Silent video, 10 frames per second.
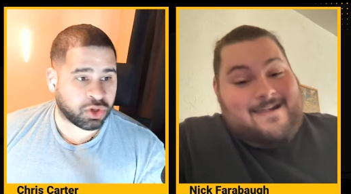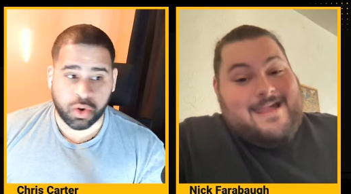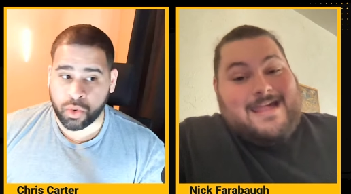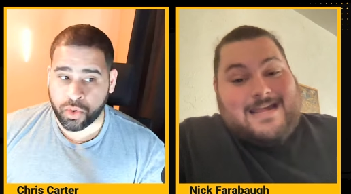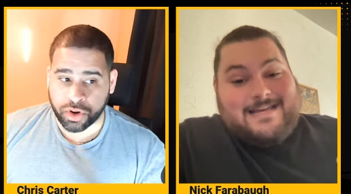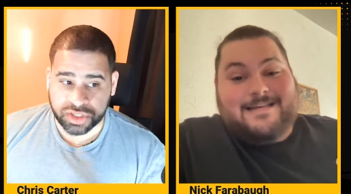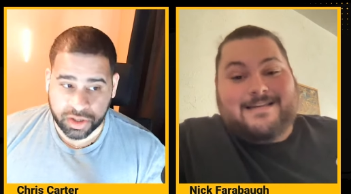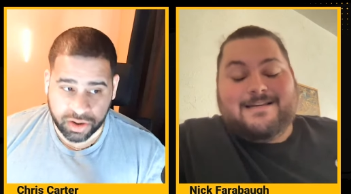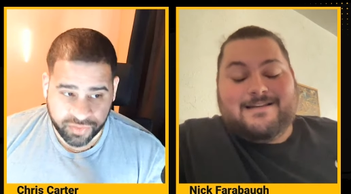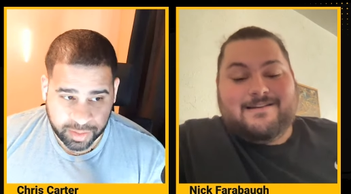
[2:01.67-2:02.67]
Speaker 1: the corners
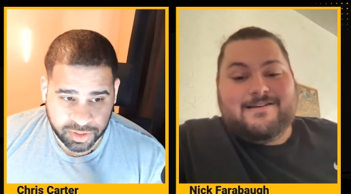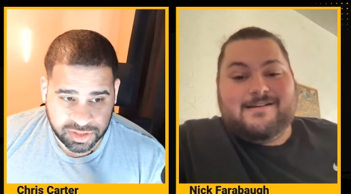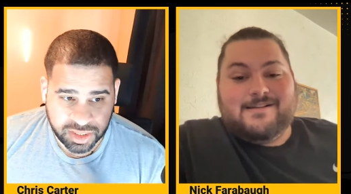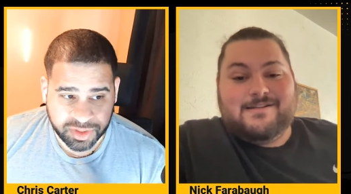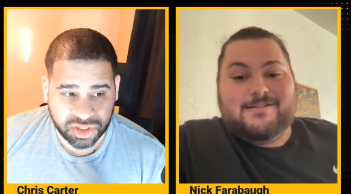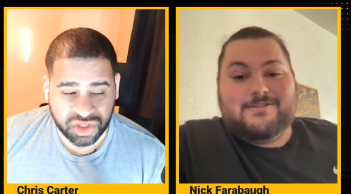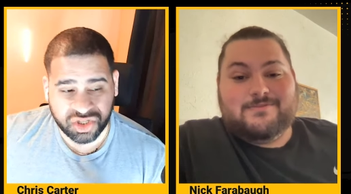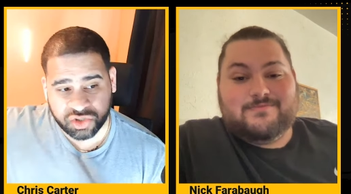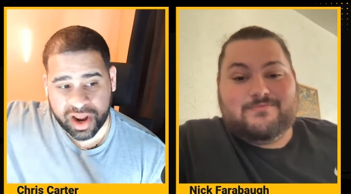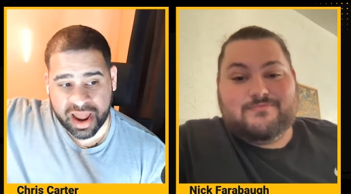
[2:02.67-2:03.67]
that are available to them into
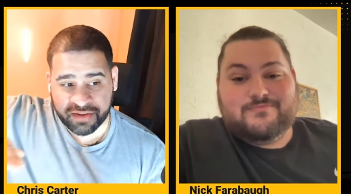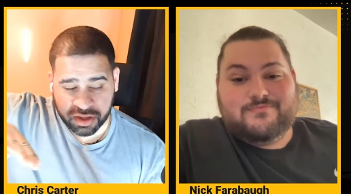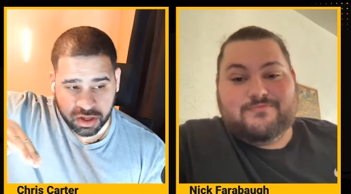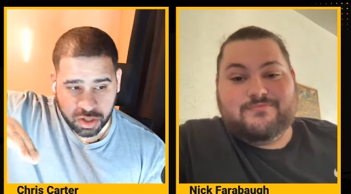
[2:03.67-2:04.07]
the draft,